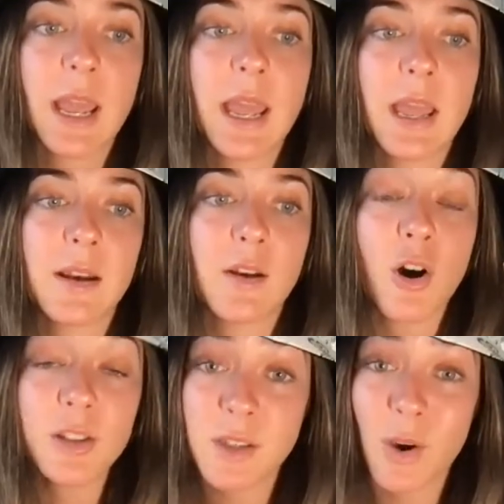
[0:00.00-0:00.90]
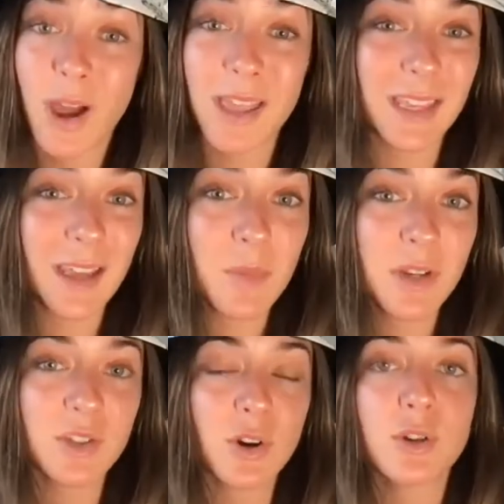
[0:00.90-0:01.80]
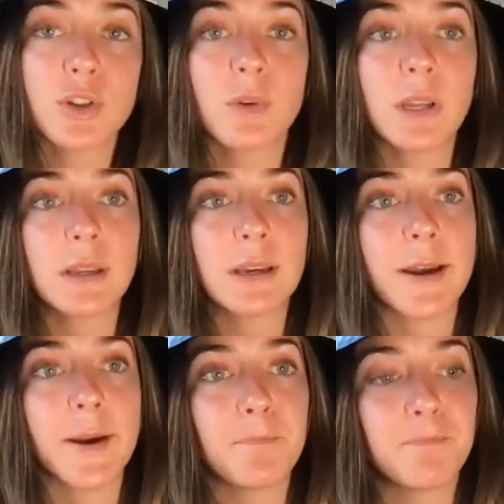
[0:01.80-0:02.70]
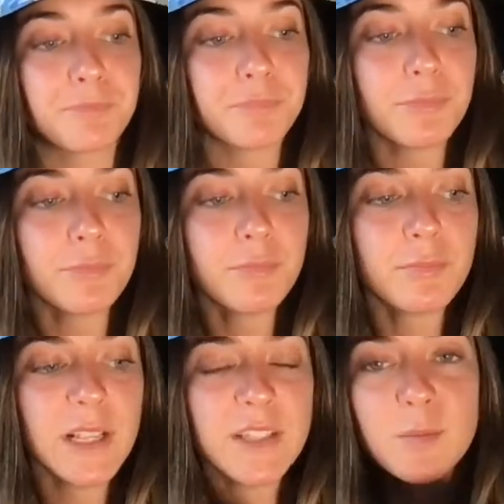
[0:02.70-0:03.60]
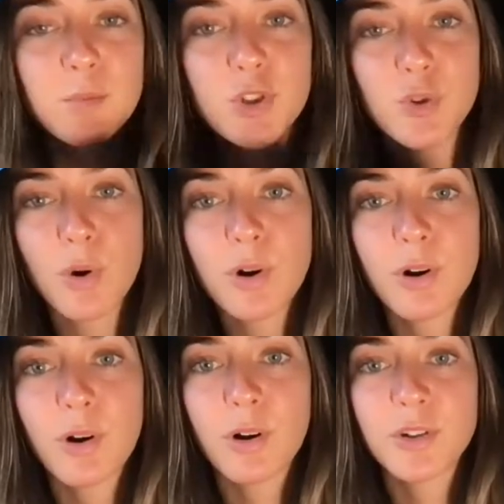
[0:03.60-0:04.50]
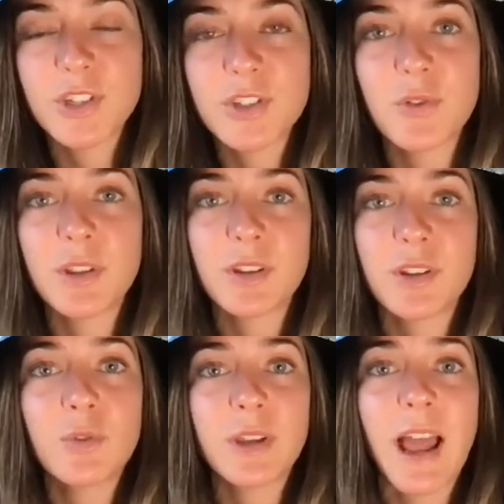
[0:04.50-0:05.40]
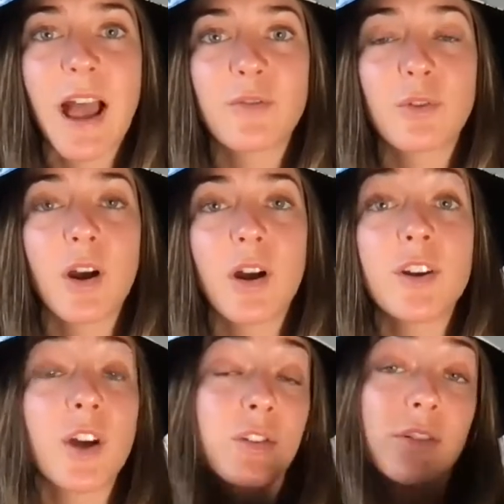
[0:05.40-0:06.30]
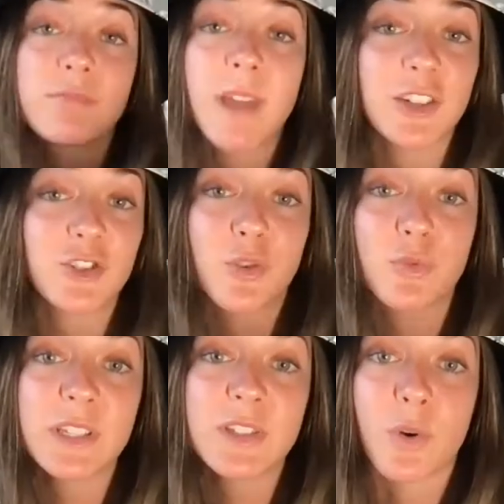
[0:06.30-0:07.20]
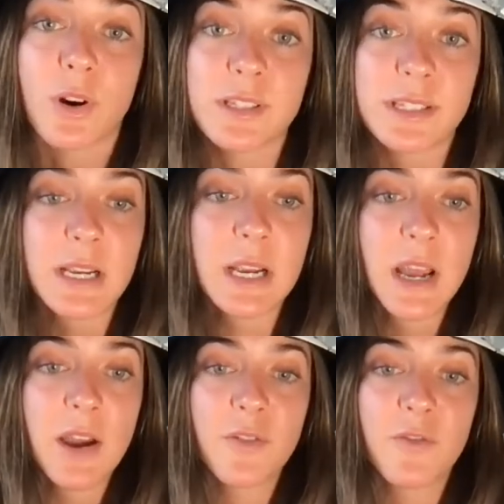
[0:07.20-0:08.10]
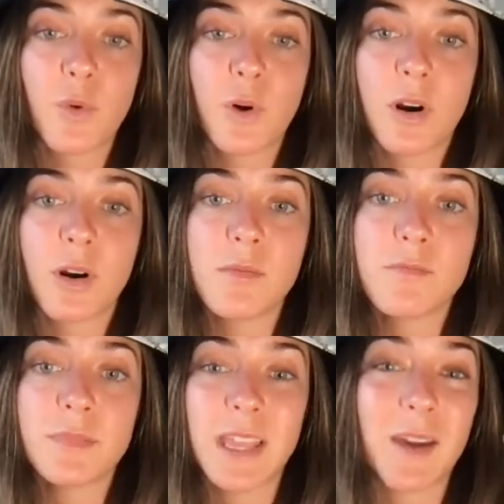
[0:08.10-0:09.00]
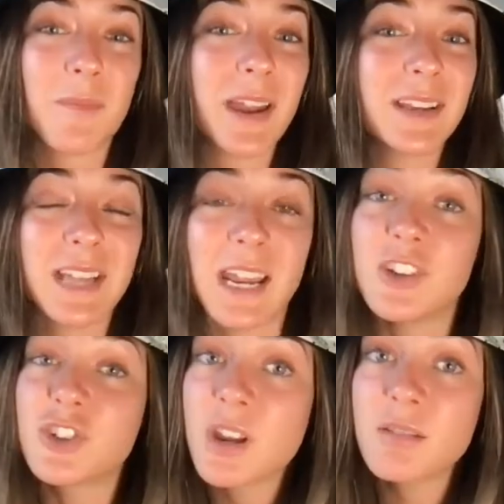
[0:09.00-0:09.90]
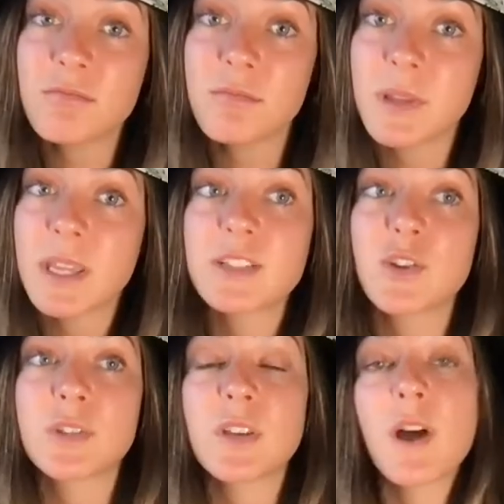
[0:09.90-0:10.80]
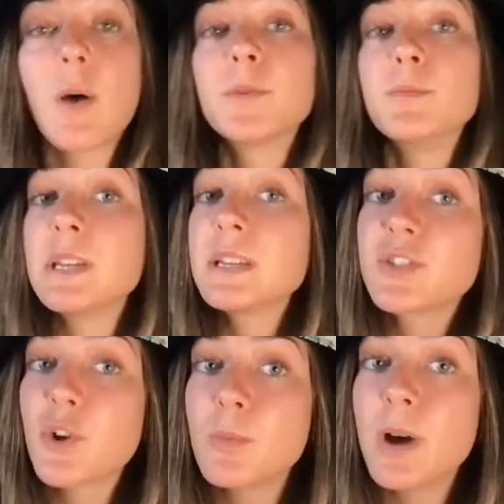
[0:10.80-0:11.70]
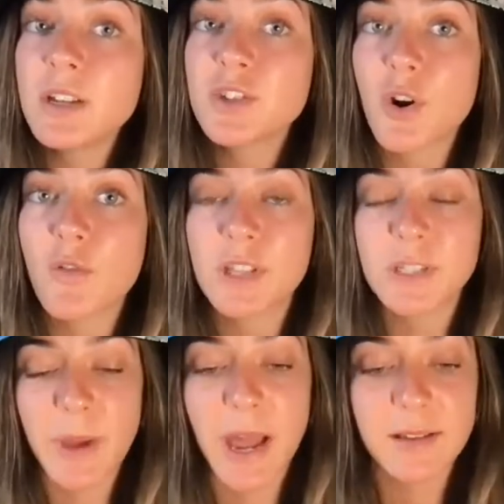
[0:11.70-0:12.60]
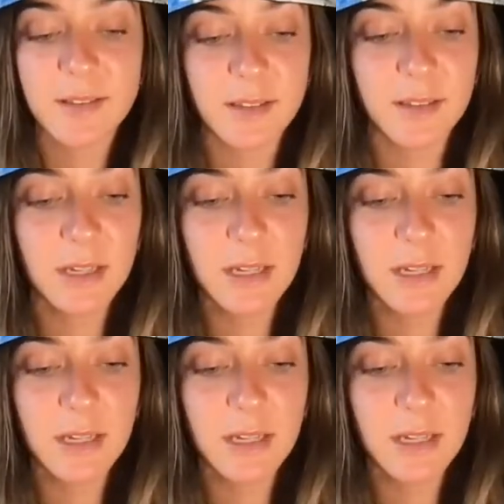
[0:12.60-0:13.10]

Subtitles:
And also, I think I'm going to start doing some shorter, just so that you can have another extra resource for like a meditation, because those have helped me so much over this past